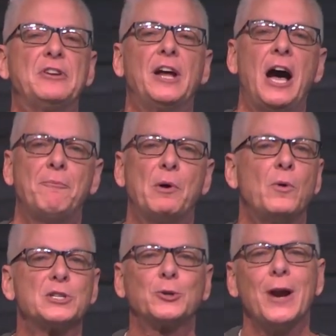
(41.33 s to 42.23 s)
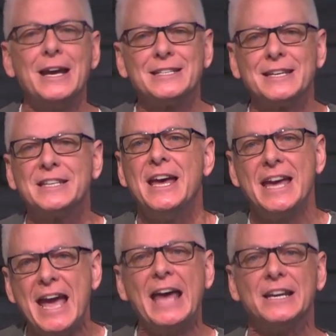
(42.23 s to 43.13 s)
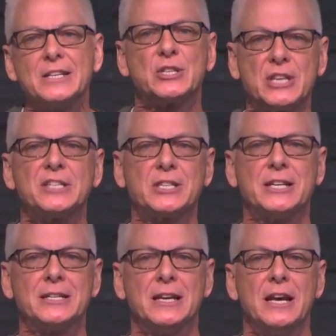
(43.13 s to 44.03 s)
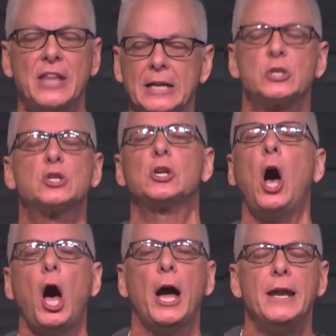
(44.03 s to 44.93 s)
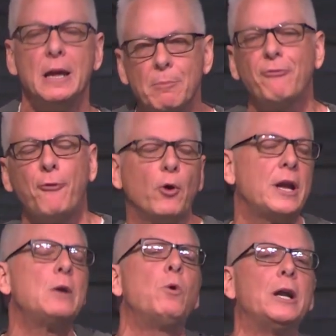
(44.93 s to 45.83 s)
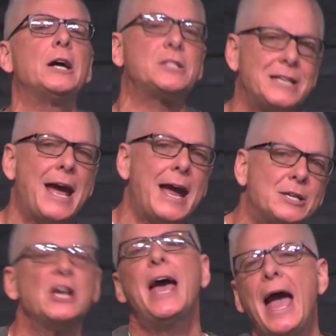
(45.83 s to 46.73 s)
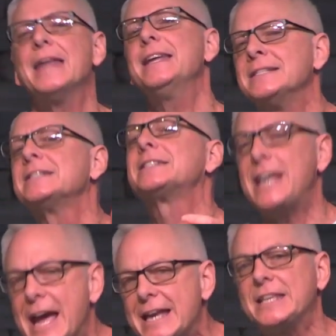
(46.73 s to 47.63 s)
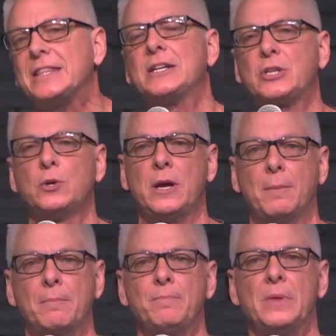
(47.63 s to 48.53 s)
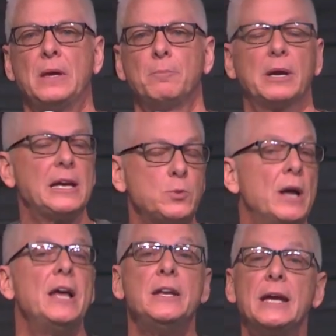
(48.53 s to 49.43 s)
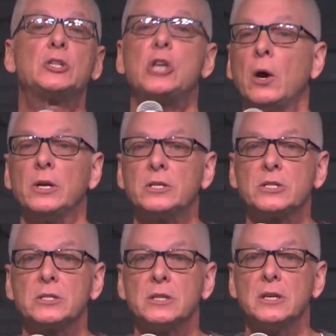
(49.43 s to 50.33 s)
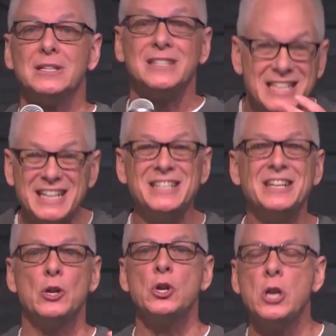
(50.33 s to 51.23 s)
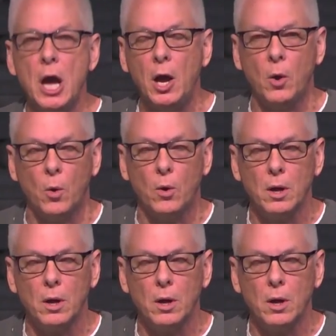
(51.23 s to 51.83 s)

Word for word: it off. But what's crazy is he had an assistant that saw it before he went on stage and didn't say anything to him. But guess what? Nick Jonas didn't know.